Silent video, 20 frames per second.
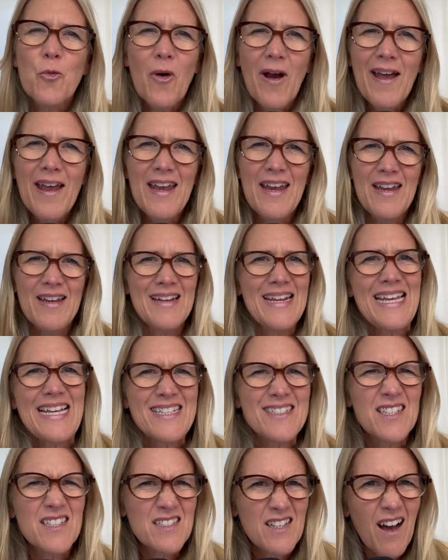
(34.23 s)
right. It
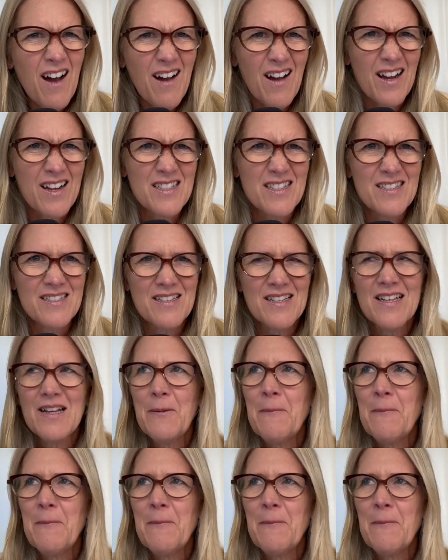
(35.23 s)
sucks.